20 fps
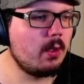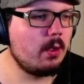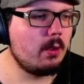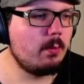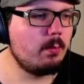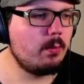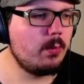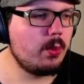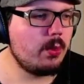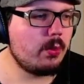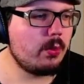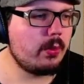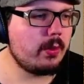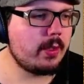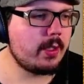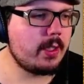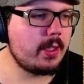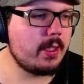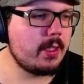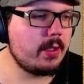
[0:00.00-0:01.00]

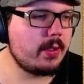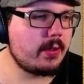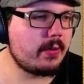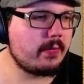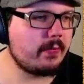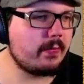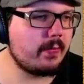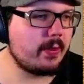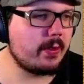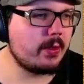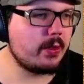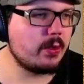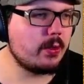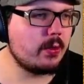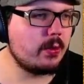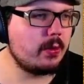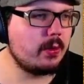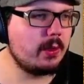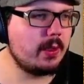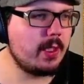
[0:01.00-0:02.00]
M.U.L.E is
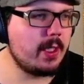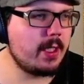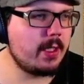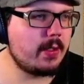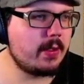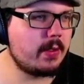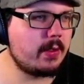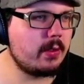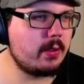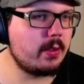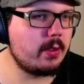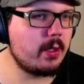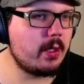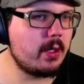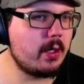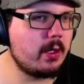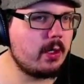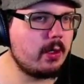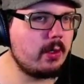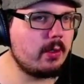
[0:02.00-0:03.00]
functional. Let's
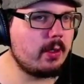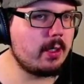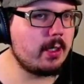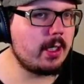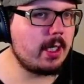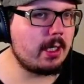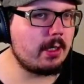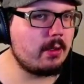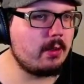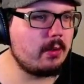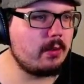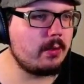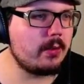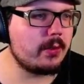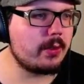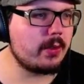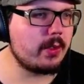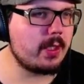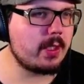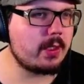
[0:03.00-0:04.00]
go. Alright, cool.
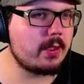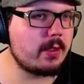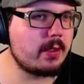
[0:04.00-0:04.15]
So that's the